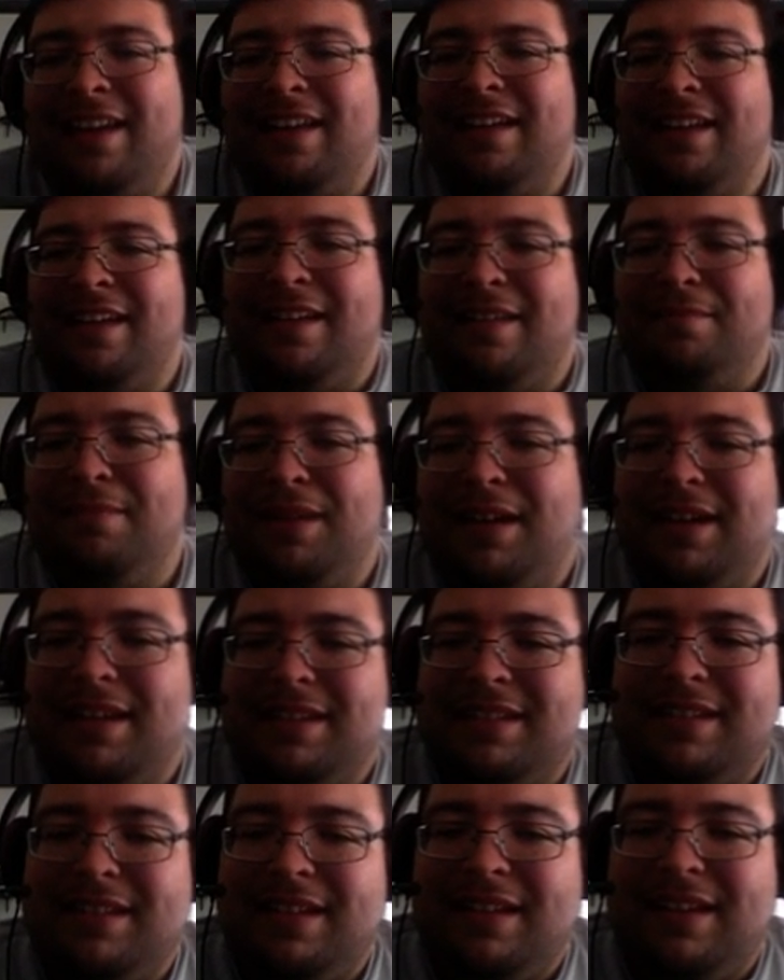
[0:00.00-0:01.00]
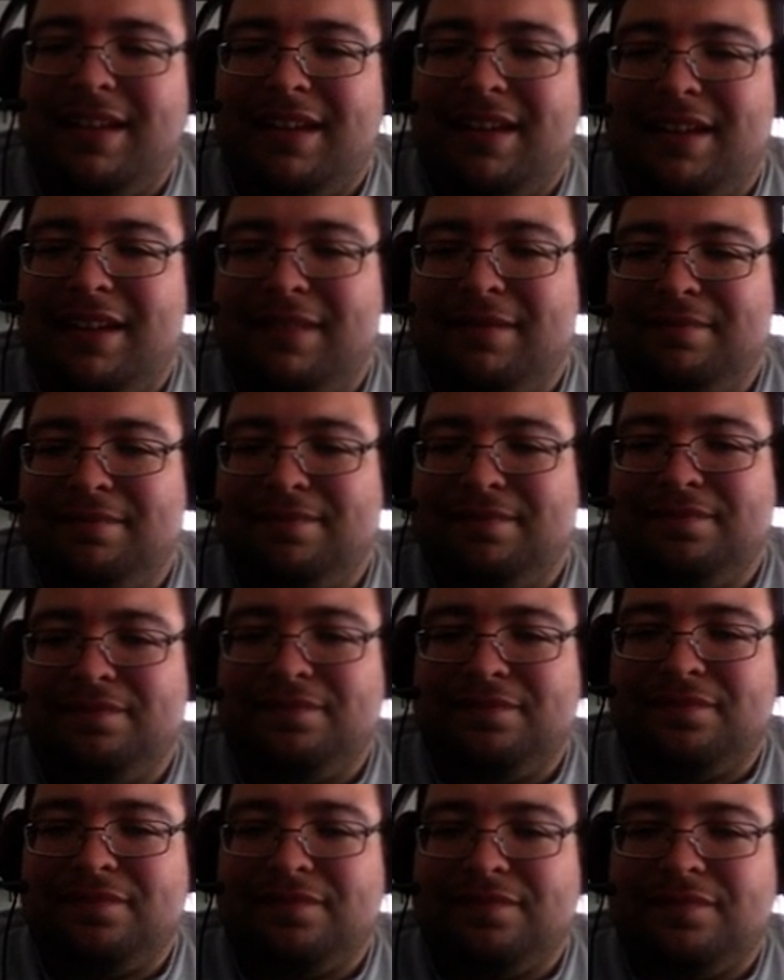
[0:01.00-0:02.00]
but yeah,
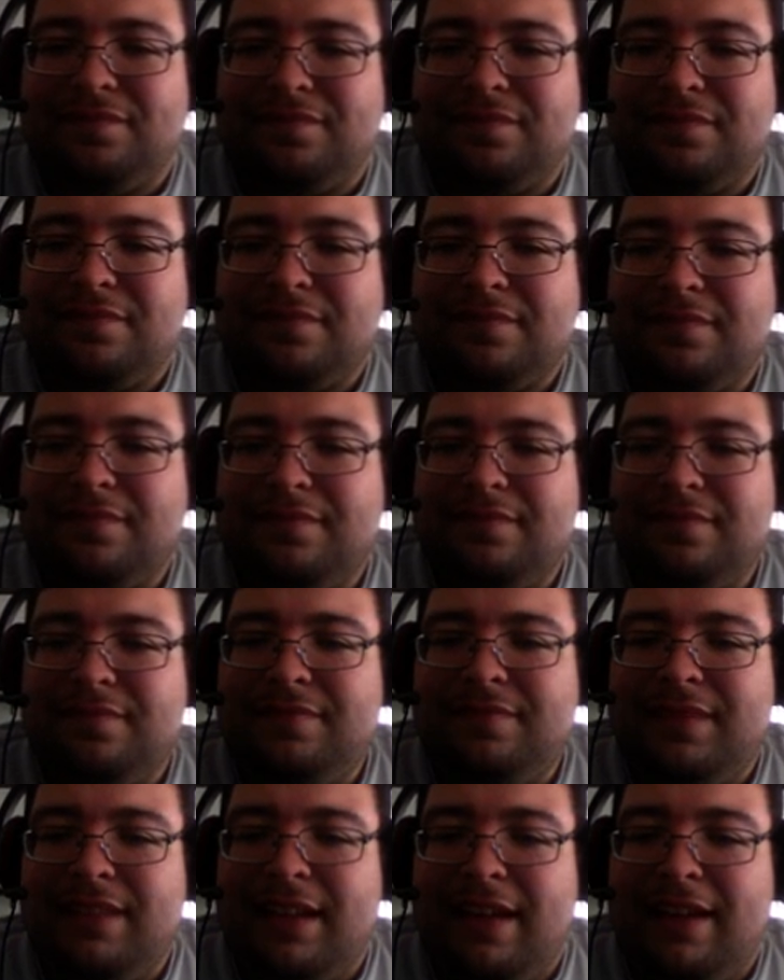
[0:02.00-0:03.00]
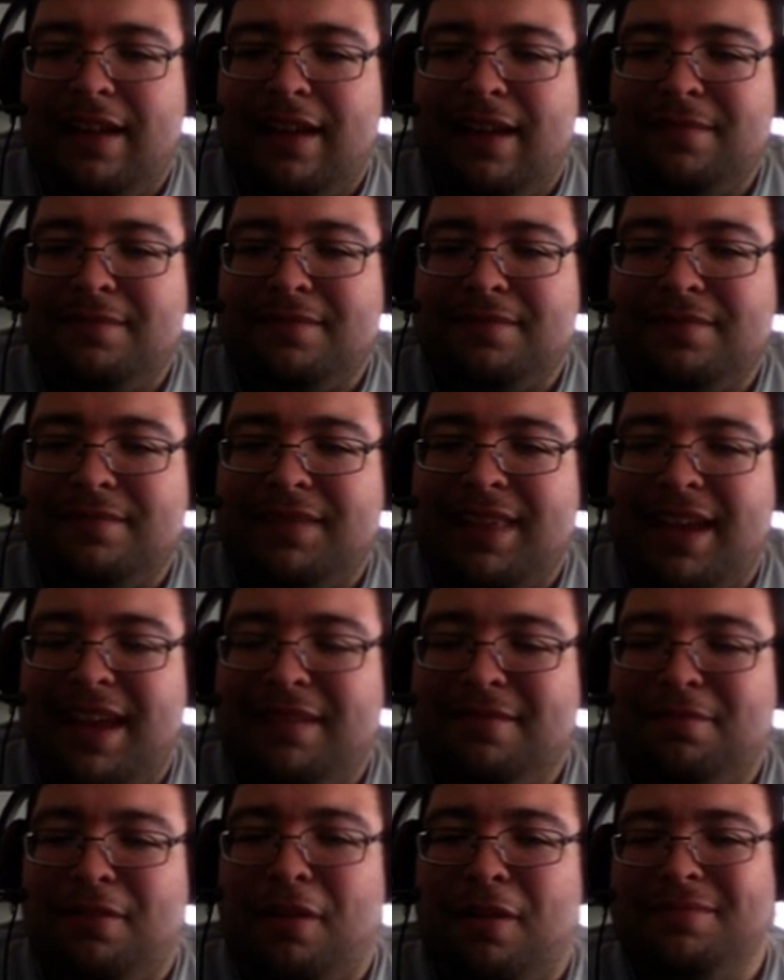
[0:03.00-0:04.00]
I
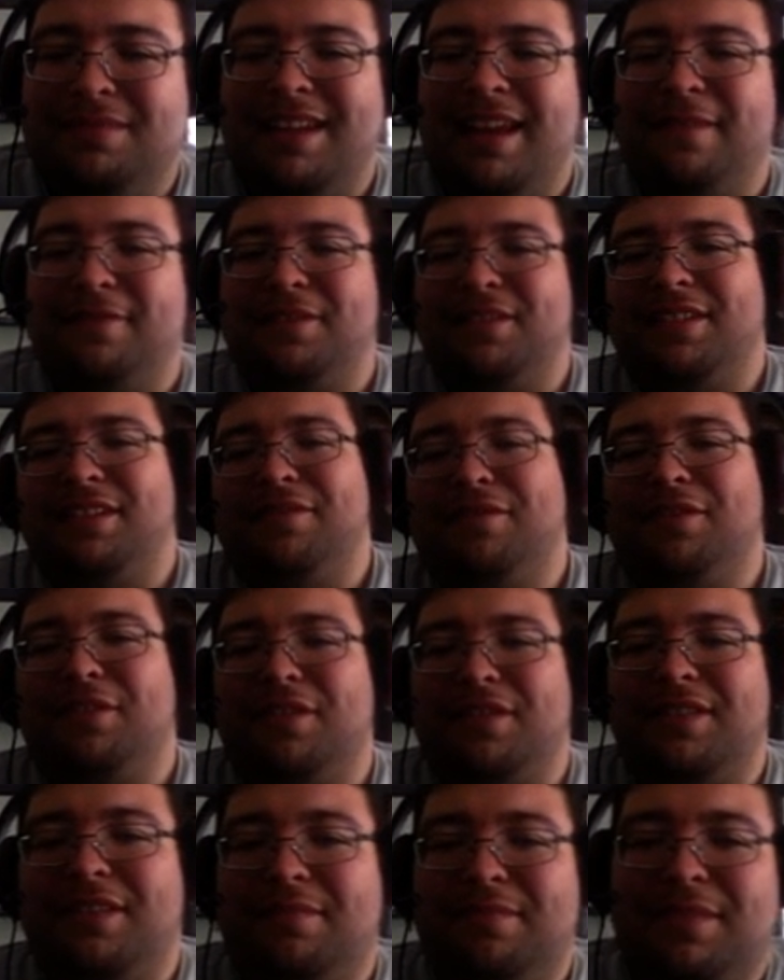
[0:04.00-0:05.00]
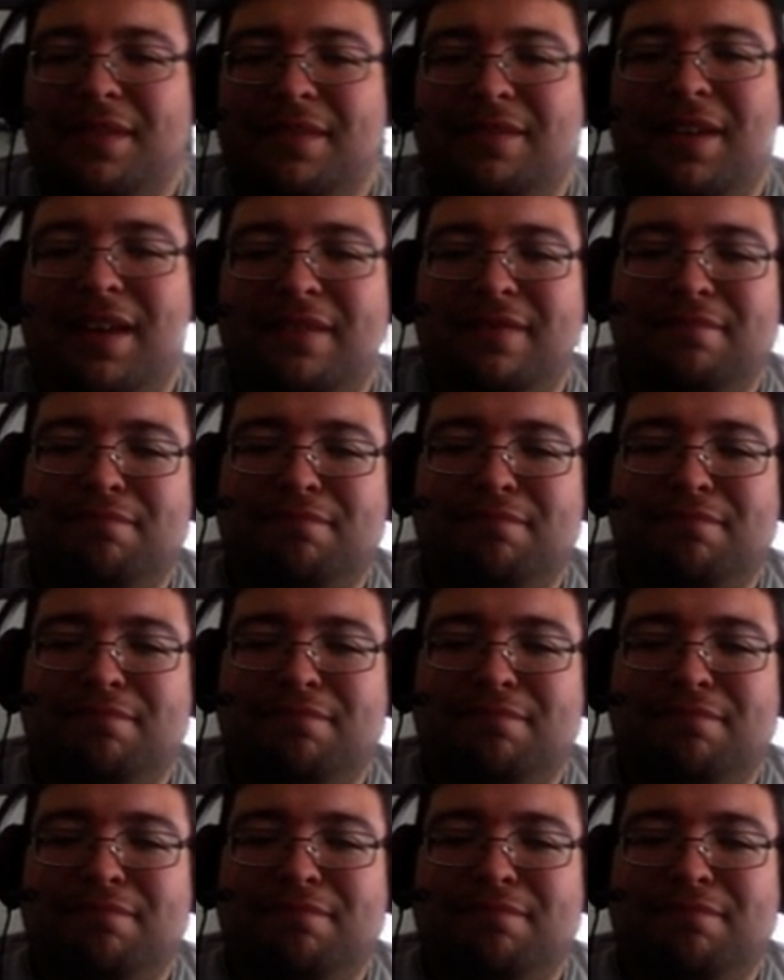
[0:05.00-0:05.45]
probably definitely would hurt them if I